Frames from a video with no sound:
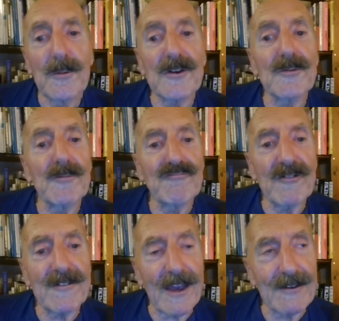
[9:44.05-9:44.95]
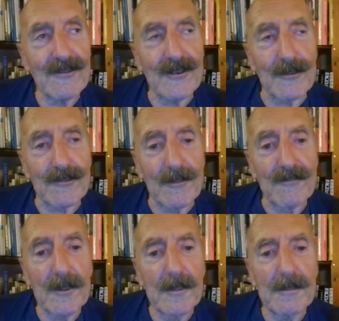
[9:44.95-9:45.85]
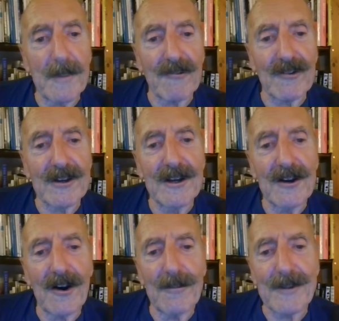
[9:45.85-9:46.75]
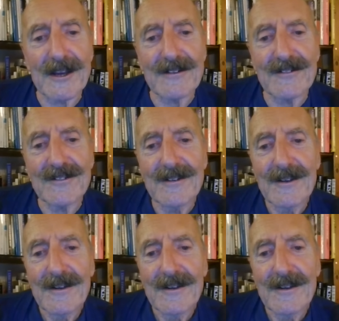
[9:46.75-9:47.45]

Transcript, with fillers: which would protect children from American comics.